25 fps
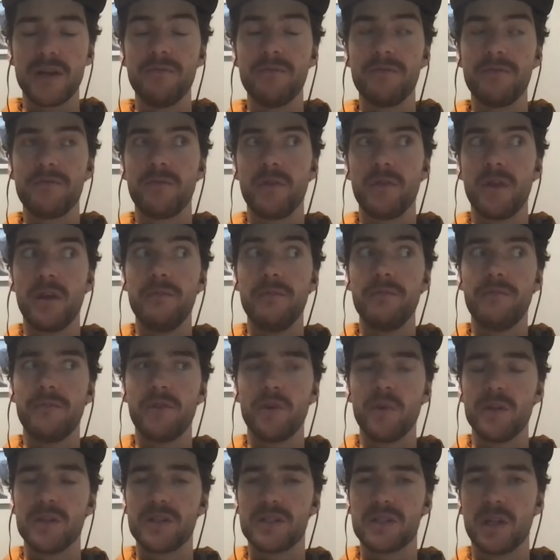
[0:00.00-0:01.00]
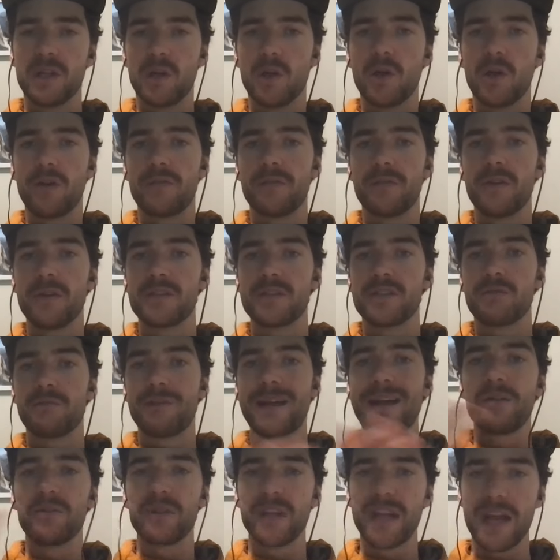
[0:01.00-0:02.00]
inf- influence a lot of the
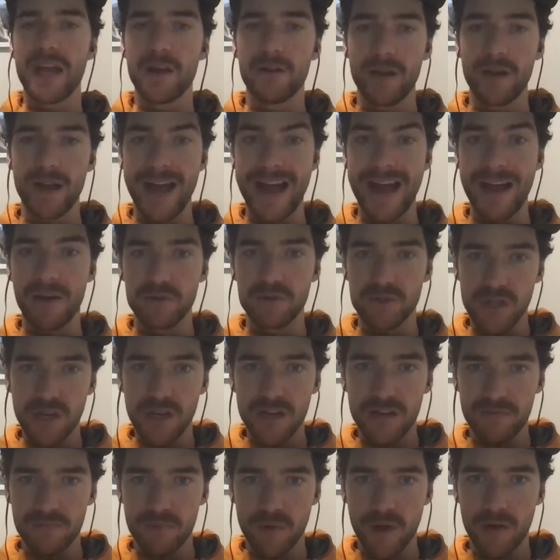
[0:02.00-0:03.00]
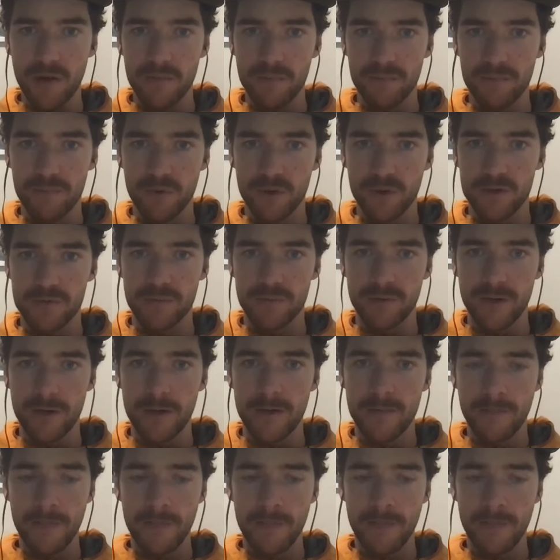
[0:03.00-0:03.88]
surrounding area outside of um, Prospera